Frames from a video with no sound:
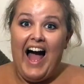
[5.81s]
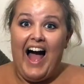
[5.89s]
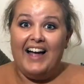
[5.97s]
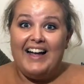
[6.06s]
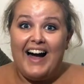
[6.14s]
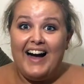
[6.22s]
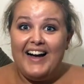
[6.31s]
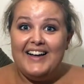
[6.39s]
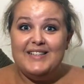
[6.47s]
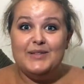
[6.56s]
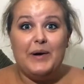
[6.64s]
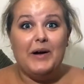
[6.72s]
Hi
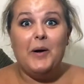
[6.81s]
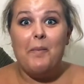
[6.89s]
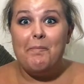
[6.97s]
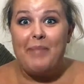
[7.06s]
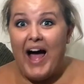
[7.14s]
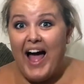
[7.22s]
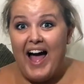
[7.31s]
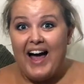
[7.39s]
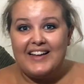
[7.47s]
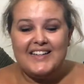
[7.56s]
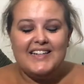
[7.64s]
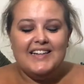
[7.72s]
guys, welcome
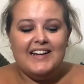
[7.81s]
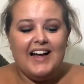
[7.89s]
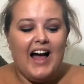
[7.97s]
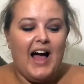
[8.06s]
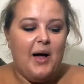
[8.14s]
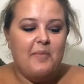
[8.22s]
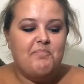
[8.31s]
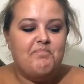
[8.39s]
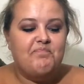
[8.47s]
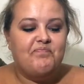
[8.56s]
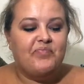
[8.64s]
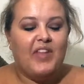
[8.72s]
back.
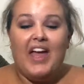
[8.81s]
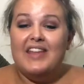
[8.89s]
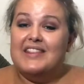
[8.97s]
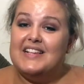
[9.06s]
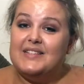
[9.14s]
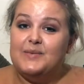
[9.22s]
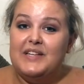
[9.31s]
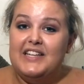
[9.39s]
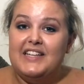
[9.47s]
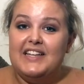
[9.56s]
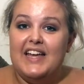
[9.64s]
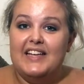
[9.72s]
This
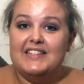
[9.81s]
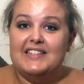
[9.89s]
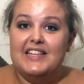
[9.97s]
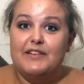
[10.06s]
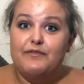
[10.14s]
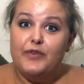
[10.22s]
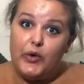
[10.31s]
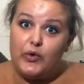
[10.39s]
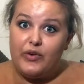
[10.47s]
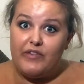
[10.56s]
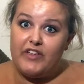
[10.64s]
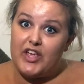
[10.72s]
week it's the food
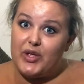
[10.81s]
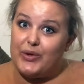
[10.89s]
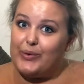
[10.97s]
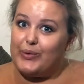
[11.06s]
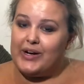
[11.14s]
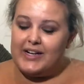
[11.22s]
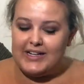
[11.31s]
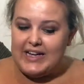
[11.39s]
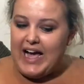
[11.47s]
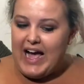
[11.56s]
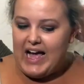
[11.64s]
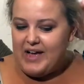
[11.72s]
review.
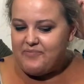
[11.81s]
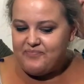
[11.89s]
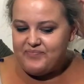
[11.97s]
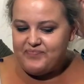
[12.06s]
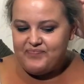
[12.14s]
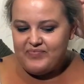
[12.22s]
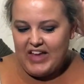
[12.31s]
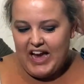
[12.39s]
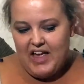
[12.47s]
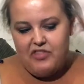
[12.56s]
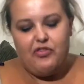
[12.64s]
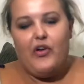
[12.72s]
I
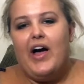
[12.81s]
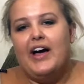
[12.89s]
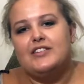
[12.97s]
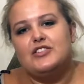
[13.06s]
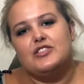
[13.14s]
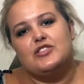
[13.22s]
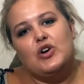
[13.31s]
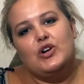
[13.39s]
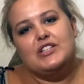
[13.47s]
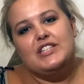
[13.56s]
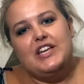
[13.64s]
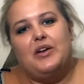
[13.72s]
thought I'd just
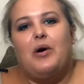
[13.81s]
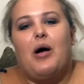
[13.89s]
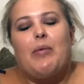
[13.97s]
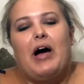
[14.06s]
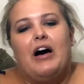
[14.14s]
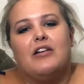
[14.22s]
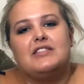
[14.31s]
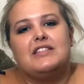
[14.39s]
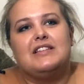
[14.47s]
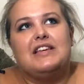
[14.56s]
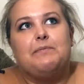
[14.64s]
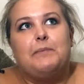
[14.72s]
talk to you about
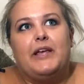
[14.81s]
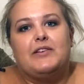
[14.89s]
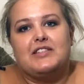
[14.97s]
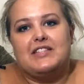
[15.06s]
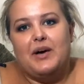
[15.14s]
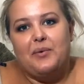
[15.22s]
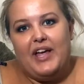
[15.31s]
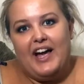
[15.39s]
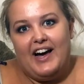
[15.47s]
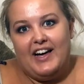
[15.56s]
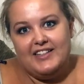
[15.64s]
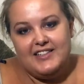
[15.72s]
the meals that we
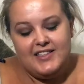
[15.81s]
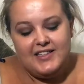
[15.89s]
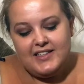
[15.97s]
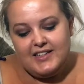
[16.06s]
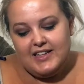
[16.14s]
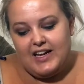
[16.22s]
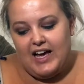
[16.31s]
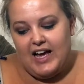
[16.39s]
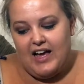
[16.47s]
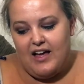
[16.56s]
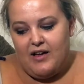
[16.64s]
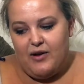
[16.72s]
had
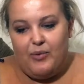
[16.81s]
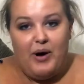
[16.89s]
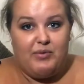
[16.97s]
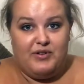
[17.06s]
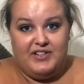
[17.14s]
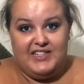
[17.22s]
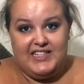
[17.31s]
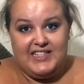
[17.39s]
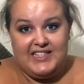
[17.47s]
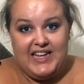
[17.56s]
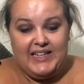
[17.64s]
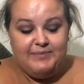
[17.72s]
while we're at
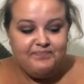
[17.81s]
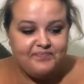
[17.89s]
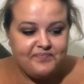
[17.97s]
Disney.